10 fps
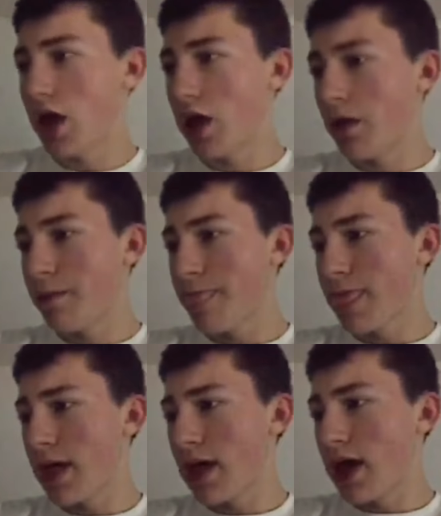
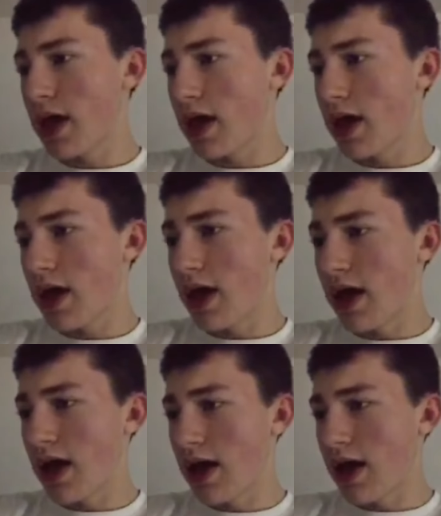
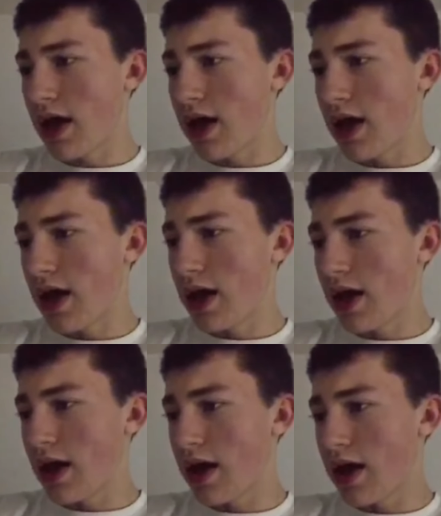
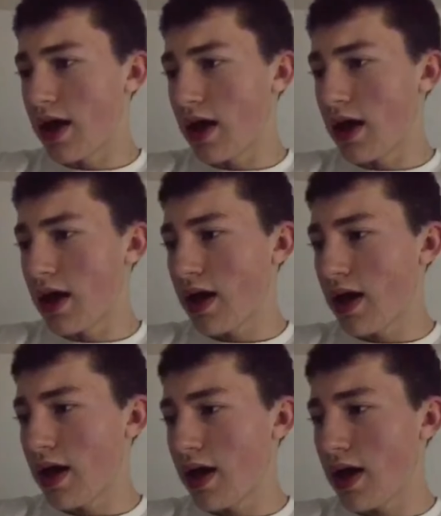
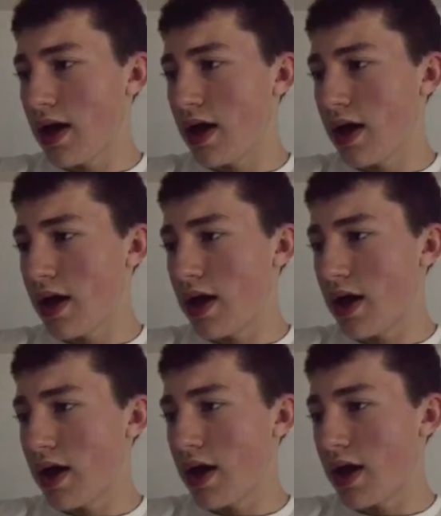
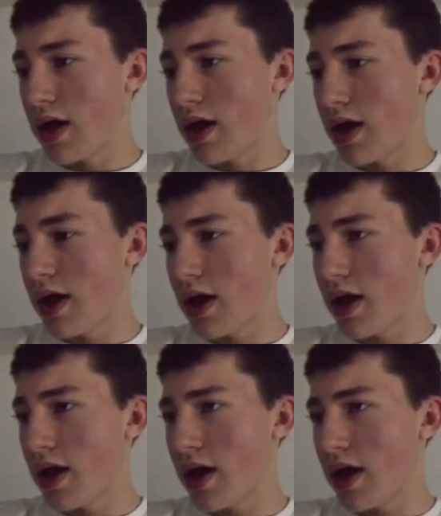
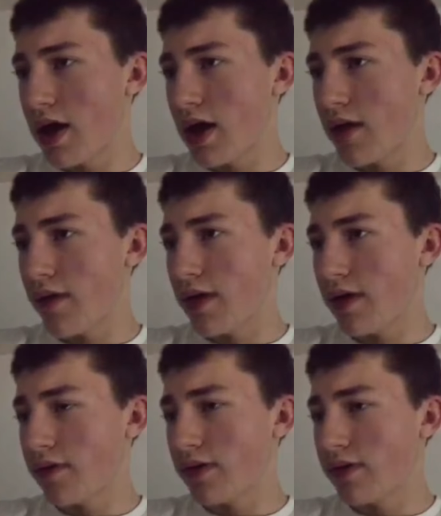
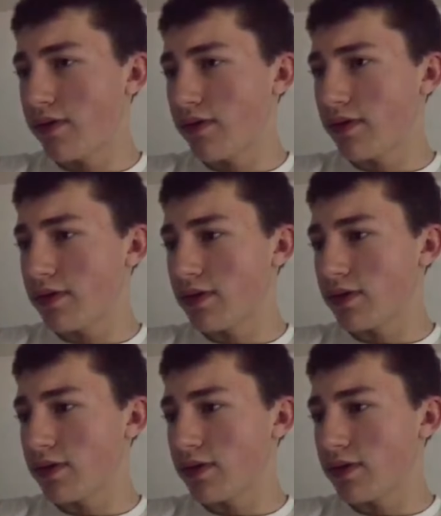Nobody speaks.